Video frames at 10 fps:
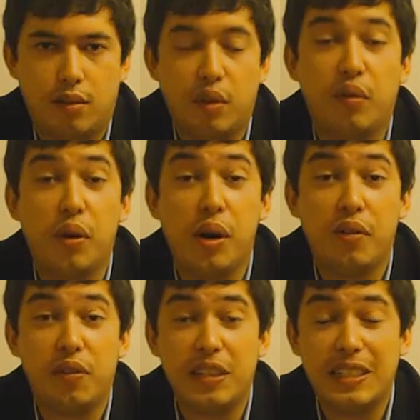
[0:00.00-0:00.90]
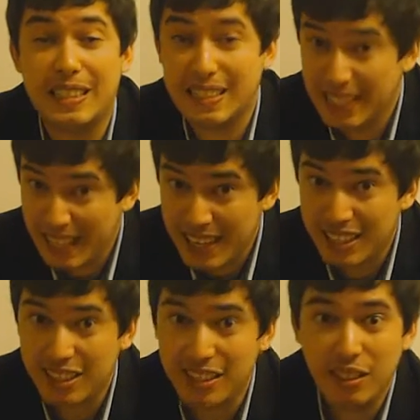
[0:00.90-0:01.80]
Before I
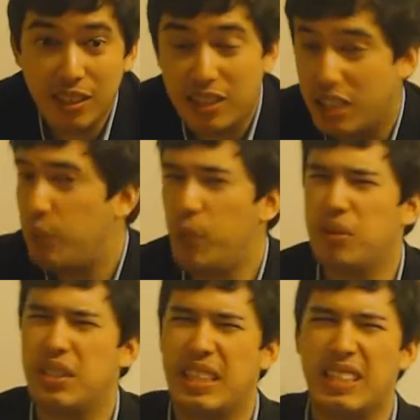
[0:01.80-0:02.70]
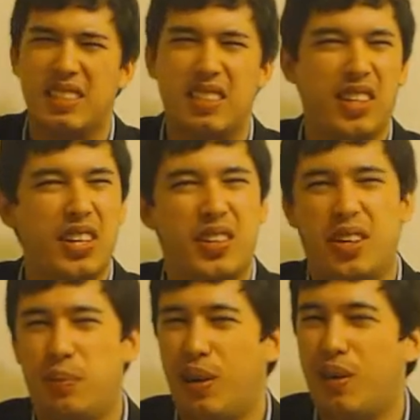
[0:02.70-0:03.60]
forget, there are a couple of things going
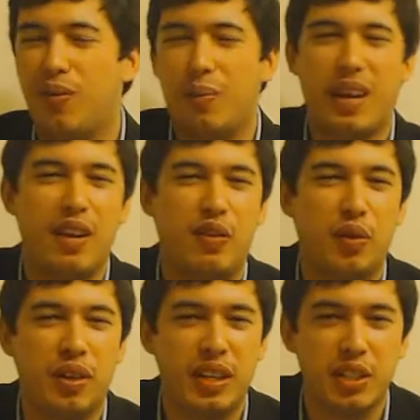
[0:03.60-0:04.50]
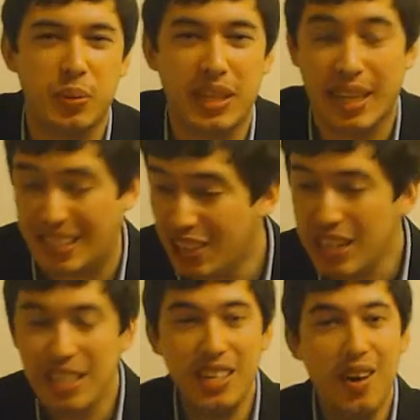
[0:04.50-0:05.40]
on apart from F1 this weekend.
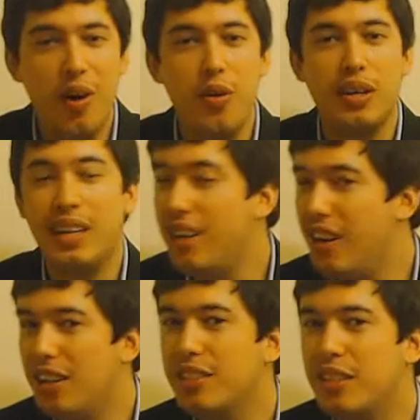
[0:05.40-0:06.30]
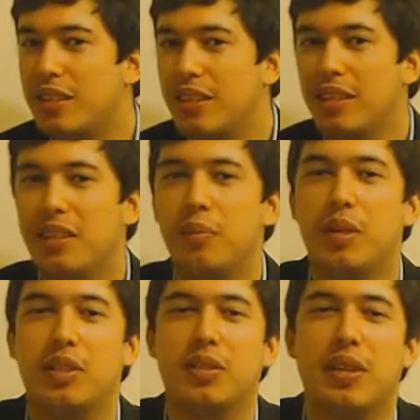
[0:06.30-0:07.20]
I know there are other
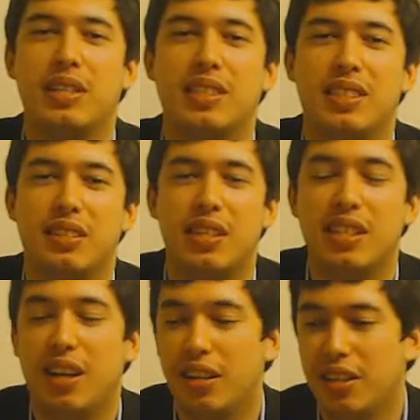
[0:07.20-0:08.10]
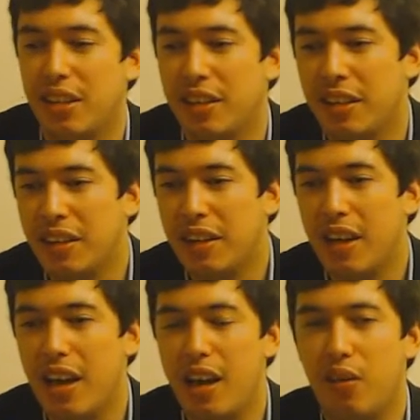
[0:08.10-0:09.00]
motor racing series other than
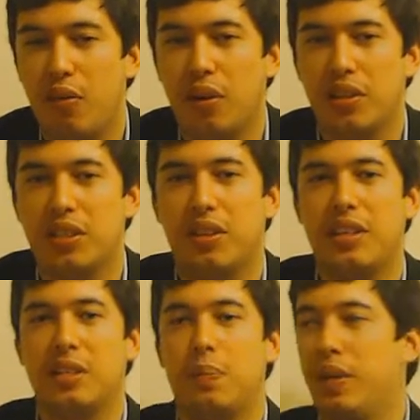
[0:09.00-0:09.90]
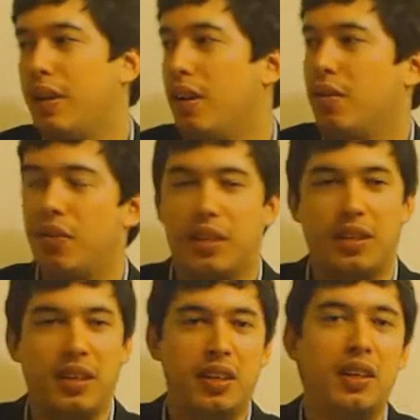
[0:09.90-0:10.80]
F1, and so in this bit
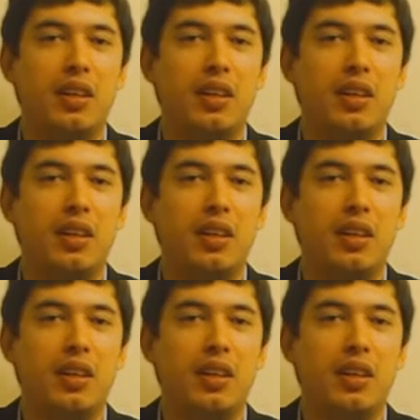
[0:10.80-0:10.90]
after